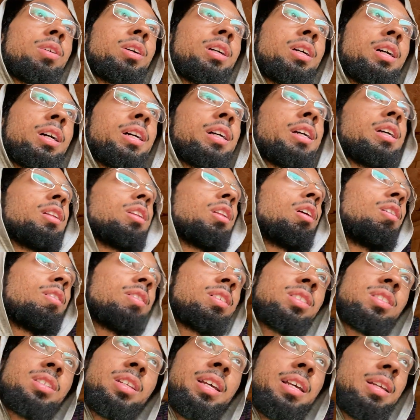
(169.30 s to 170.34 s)
to cut, as long
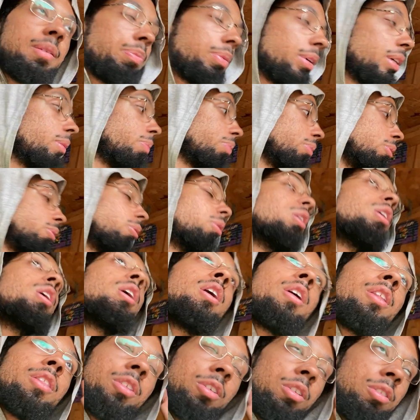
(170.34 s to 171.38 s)
as it ain't people.
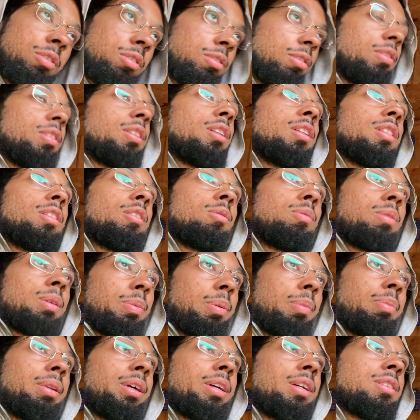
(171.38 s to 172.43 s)
The
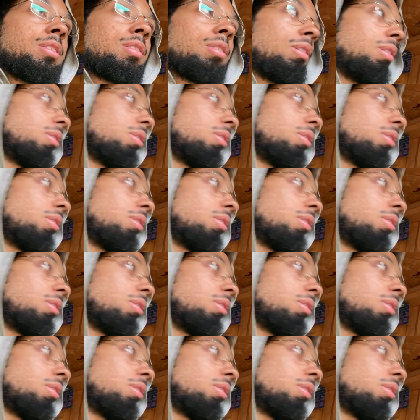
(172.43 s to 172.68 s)
Ripper blades are